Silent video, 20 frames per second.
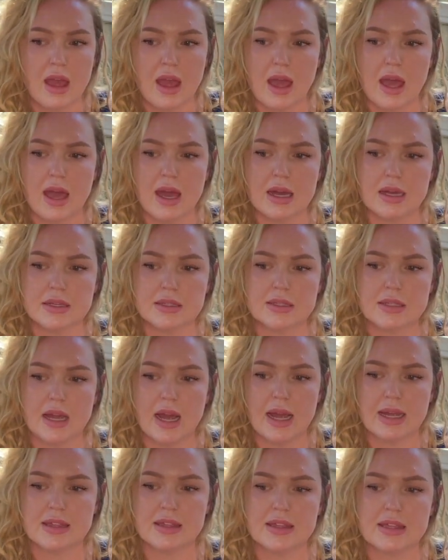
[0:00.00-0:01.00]
And
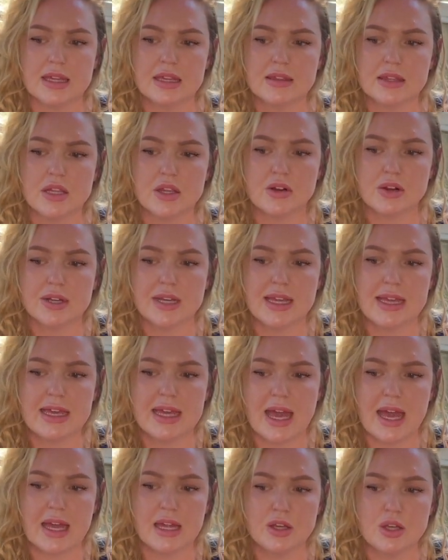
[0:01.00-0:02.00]
I think that you're going to
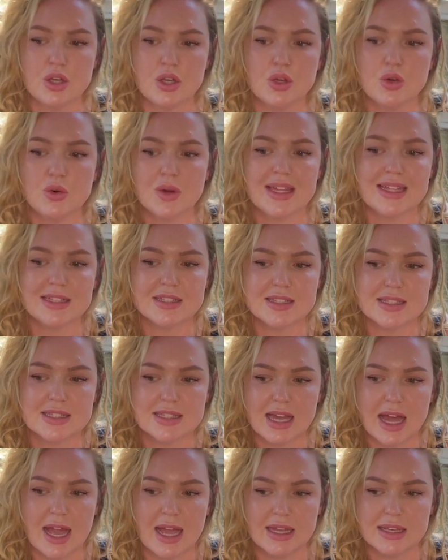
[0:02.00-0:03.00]
gain new
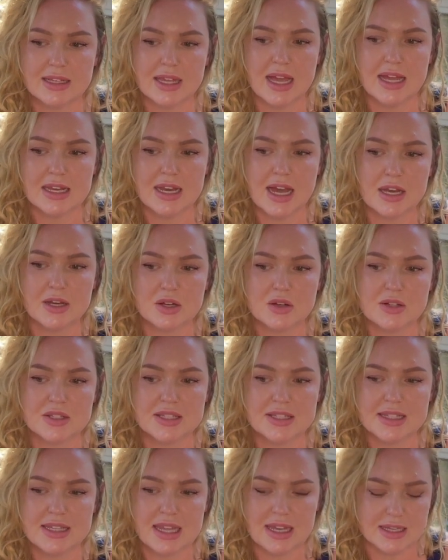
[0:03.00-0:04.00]
insight and
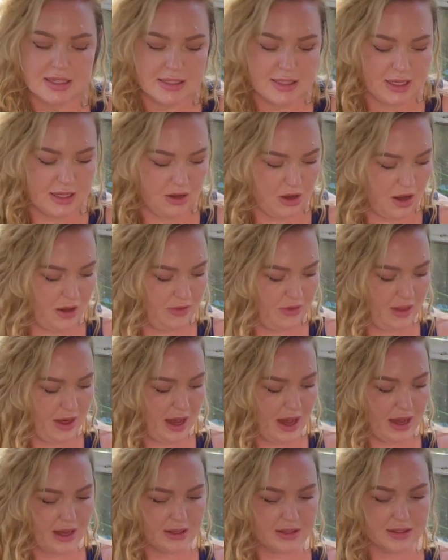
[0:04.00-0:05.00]
understanding on
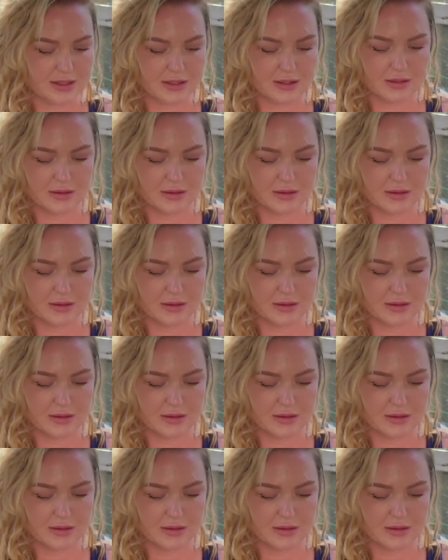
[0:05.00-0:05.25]
that.